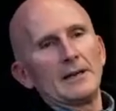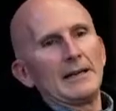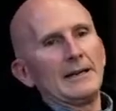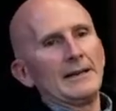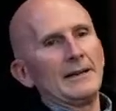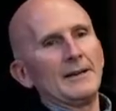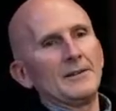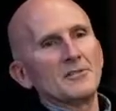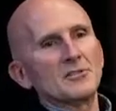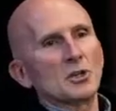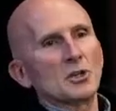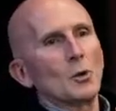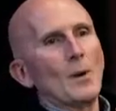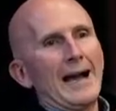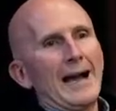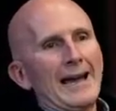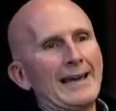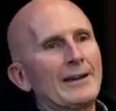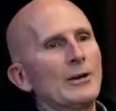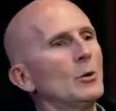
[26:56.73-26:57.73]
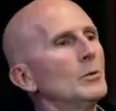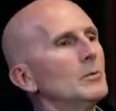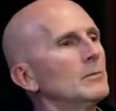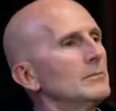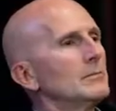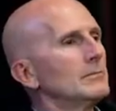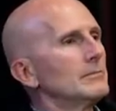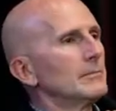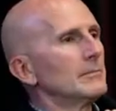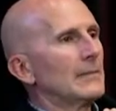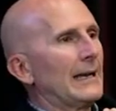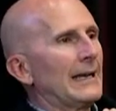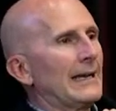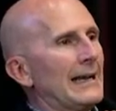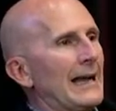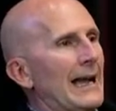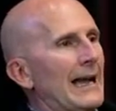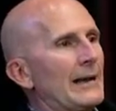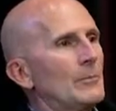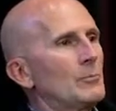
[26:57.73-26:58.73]
so I don't, I,
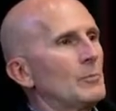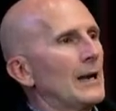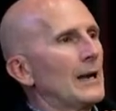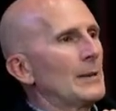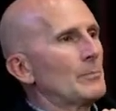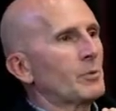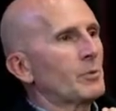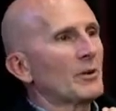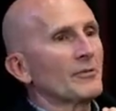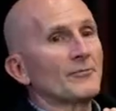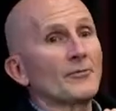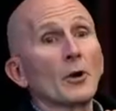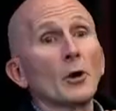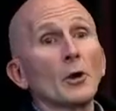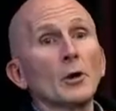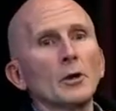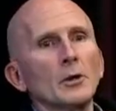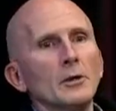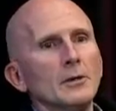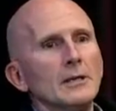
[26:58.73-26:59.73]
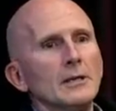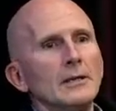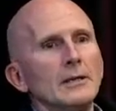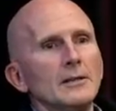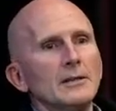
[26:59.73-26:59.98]
I, I prefer to